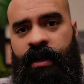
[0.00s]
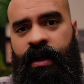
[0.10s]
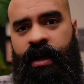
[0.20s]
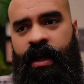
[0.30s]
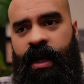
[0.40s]

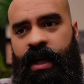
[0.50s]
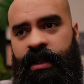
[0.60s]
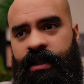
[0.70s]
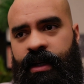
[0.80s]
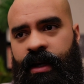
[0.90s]
and
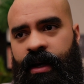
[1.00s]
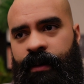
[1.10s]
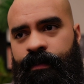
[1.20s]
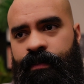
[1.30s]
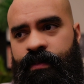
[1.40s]

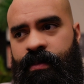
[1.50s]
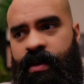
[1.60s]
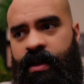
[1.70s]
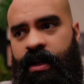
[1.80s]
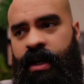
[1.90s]
kind
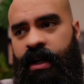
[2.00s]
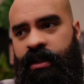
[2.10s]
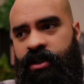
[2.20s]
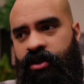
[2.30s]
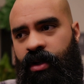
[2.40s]
of
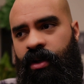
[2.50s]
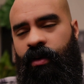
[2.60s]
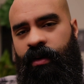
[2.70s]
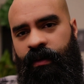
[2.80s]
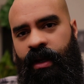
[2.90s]
struggle
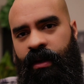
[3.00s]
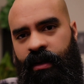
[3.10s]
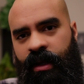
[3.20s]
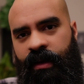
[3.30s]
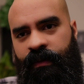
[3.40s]
and
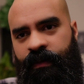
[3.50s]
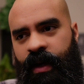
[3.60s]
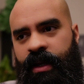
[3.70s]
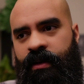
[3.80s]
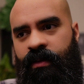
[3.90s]
fight
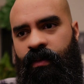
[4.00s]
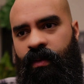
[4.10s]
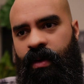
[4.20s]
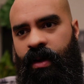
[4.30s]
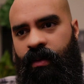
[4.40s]

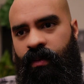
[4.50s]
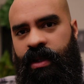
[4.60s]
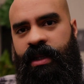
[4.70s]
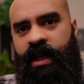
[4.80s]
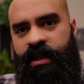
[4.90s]
within that
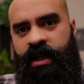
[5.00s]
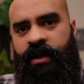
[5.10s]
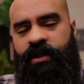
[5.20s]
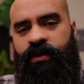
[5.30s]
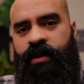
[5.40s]
territory
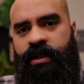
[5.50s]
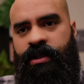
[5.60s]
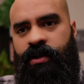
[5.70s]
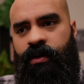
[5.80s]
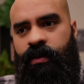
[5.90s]
to
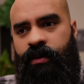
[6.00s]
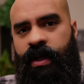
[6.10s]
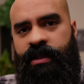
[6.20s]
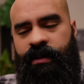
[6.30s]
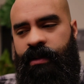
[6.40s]
create something
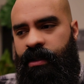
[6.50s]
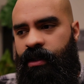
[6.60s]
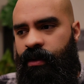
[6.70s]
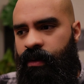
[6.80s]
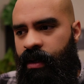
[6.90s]
new.
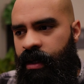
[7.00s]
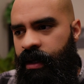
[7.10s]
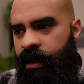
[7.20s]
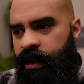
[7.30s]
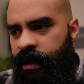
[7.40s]

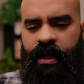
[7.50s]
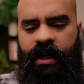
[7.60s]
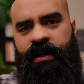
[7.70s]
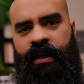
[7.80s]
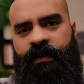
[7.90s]
So if you
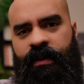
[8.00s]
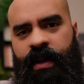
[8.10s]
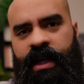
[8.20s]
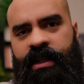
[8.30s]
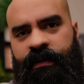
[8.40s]
make a
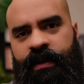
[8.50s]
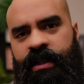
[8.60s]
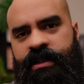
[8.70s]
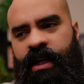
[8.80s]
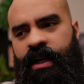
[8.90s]
different
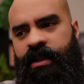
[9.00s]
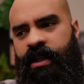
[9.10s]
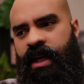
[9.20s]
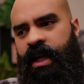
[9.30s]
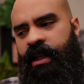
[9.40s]
design, it
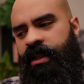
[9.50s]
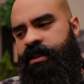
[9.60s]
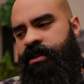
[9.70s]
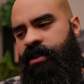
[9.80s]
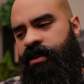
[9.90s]
leads to
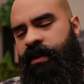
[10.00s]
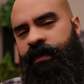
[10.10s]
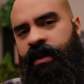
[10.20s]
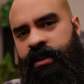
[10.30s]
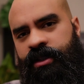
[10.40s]
different
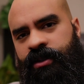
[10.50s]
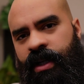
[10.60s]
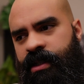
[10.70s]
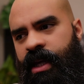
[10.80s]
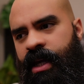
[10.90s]
constraints,
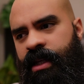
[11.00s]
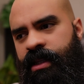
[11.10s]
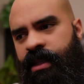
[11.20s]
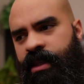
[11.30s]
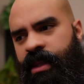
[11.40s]
and
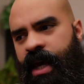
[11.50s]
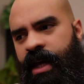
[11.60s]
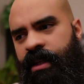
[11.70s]
that